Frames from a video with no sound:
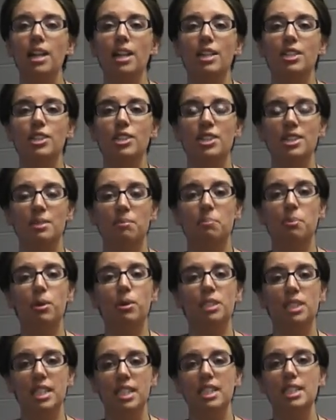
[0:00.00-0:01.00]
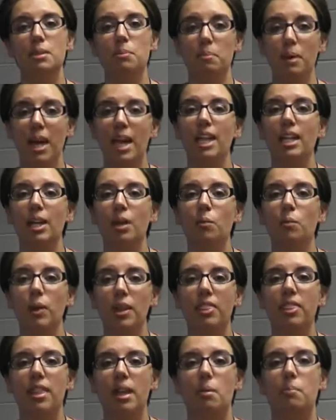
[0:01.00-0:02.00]
just participating
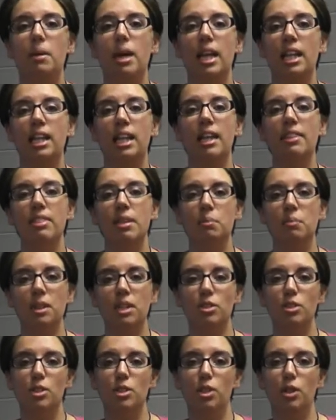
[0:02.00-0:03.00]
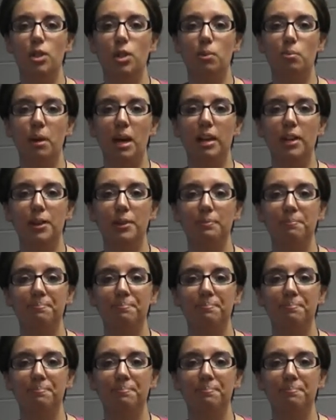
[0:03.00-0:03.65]
with them and let them get to know you better.